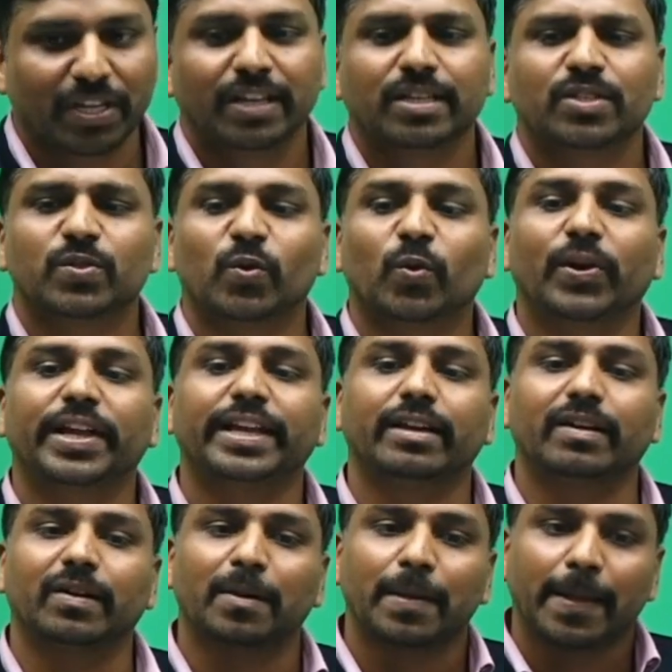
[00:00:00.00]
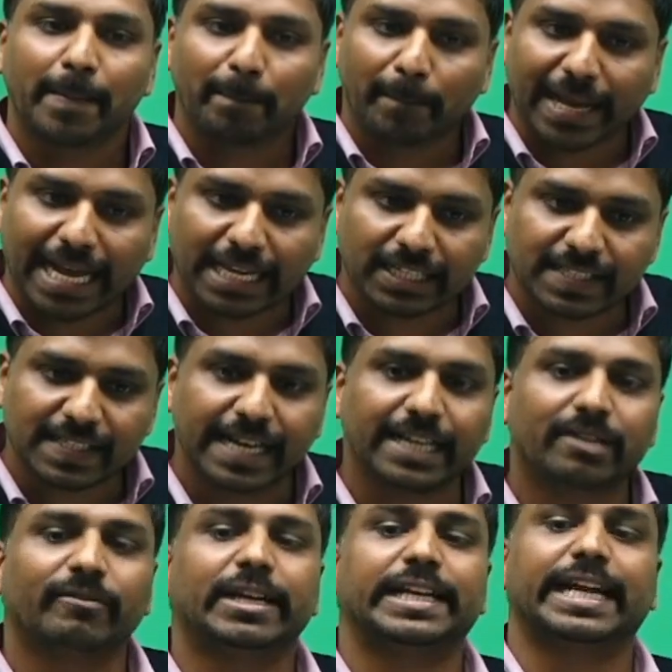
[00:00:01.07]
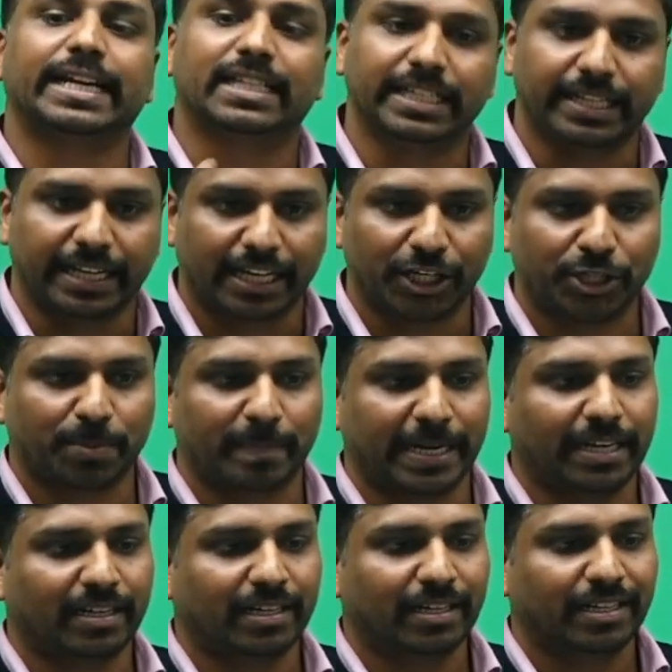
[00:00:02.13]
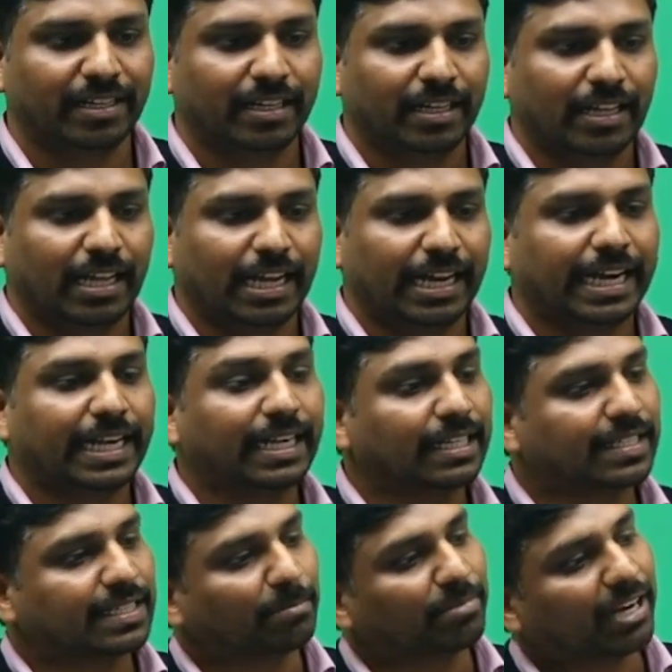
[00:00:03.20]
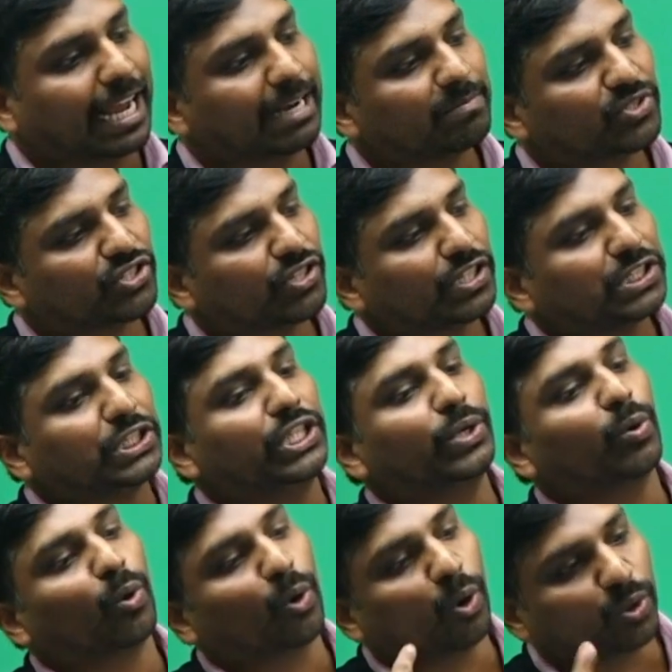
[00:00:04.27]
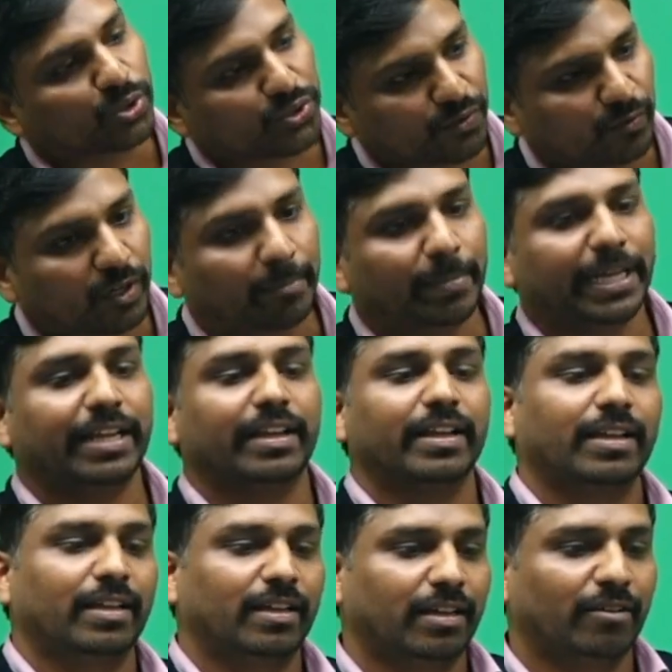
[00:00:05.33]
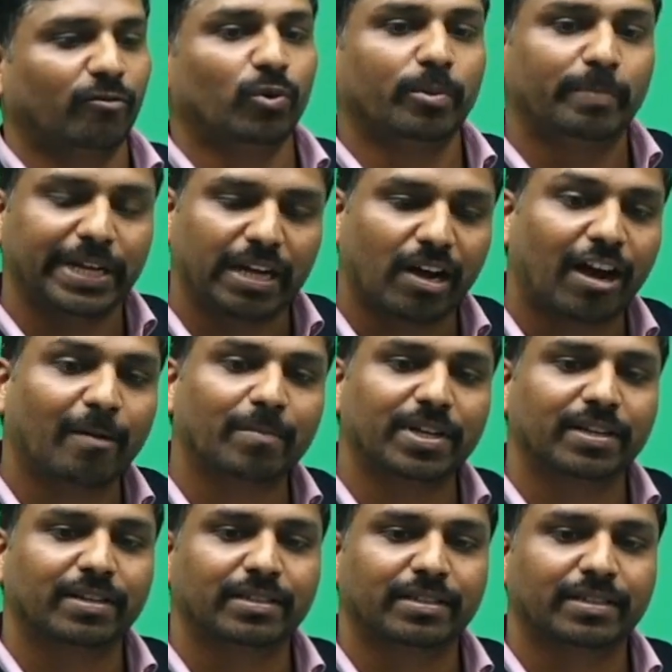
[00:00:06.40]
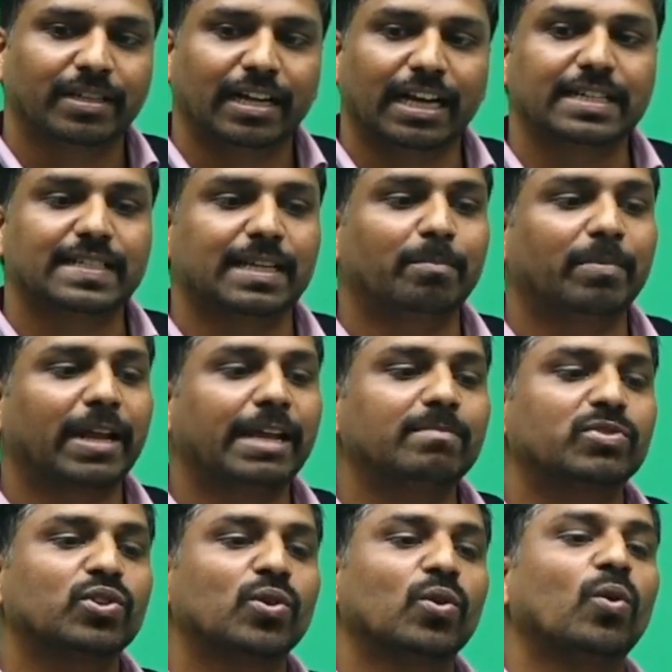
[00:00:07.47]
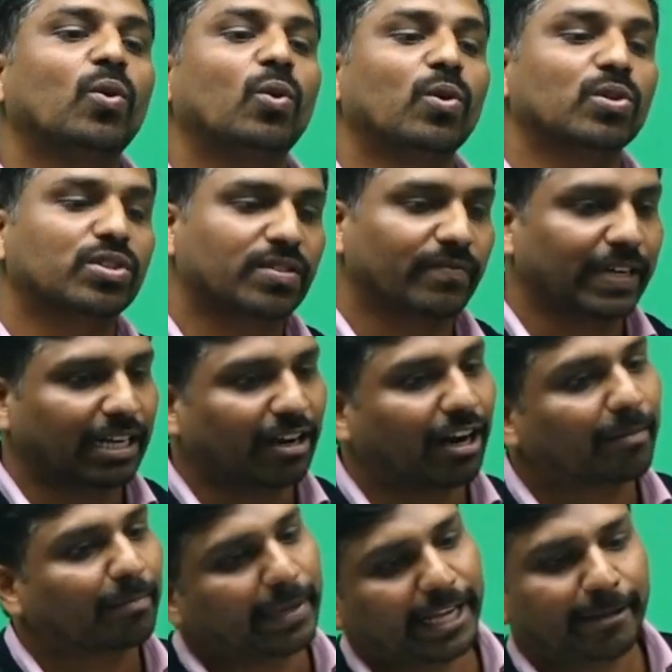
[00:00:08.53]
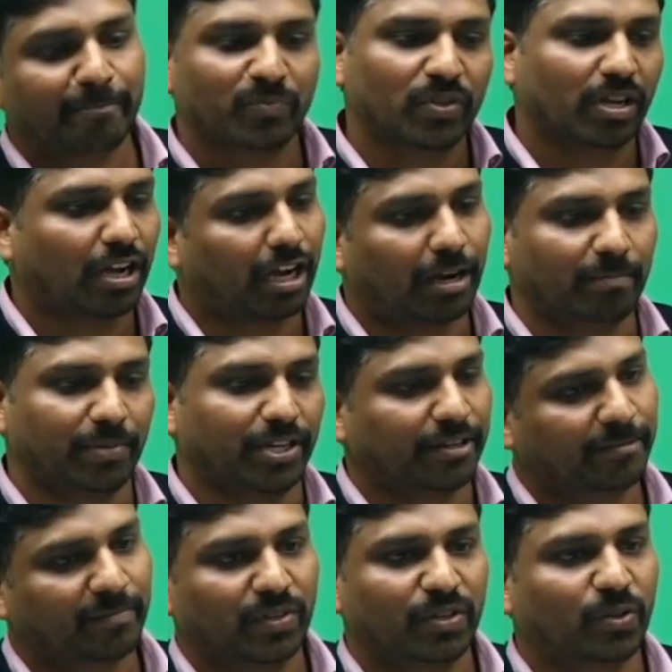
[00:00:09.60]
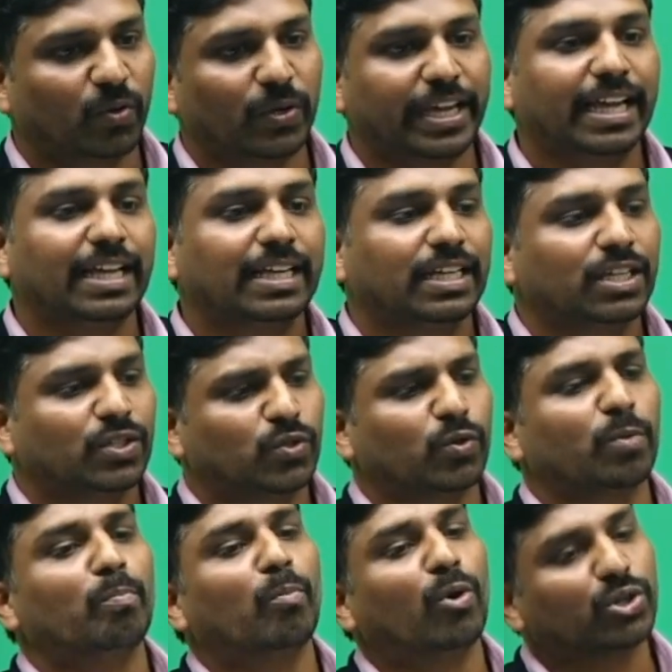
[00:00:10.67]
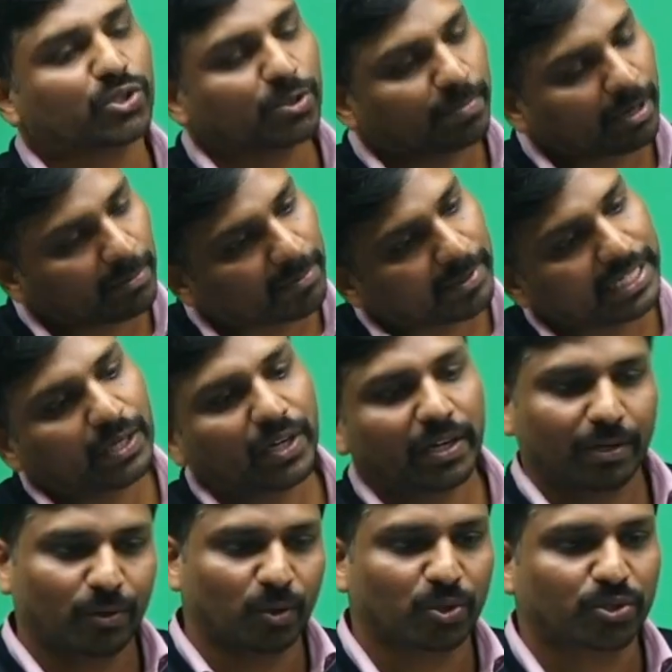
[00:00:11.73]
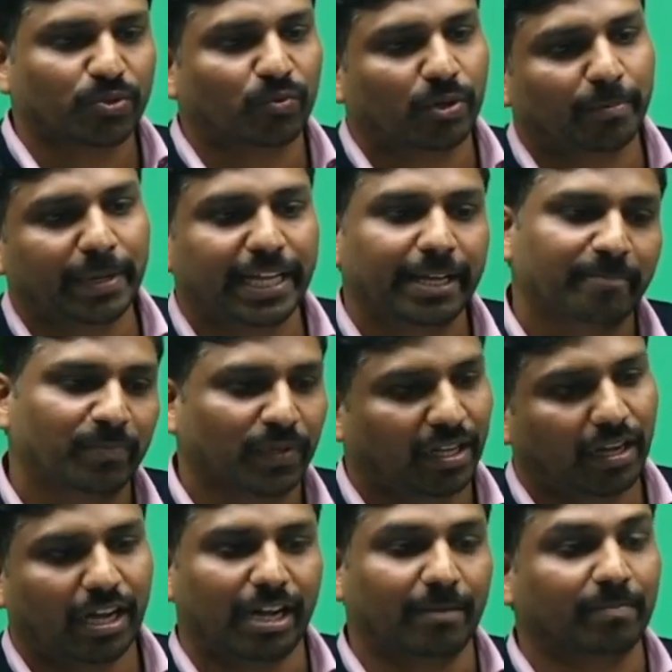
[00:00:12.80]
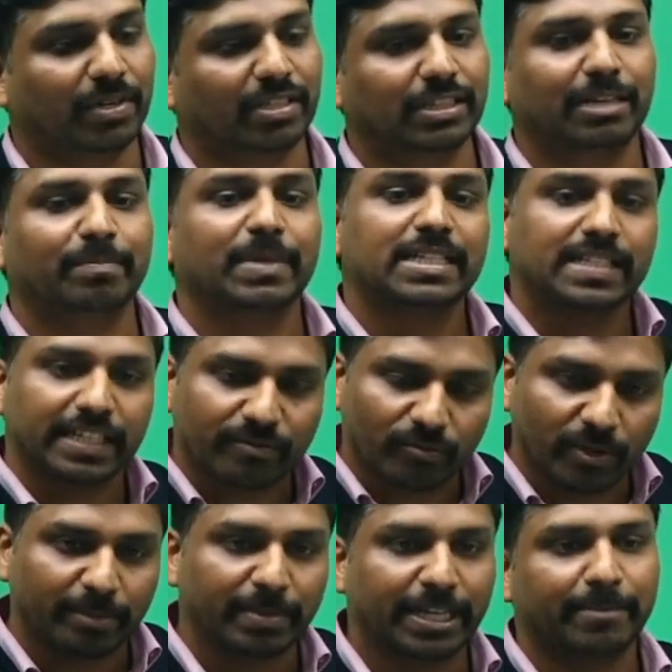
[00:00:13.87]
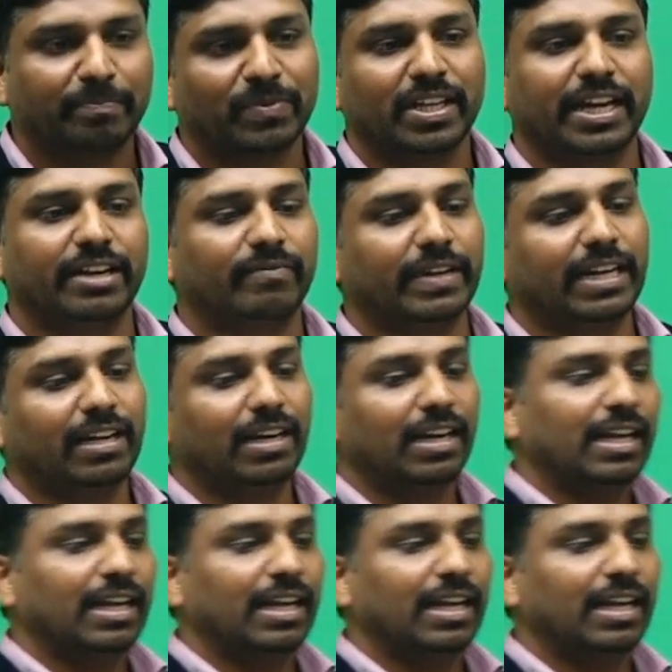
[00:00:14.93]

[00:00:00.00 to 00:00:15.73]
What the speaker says: So here parasite will get the nourishment, and sometimes the host would be harmed, and sometimes host will not be harmed. Okay, so most probably host would be harmed. That means it will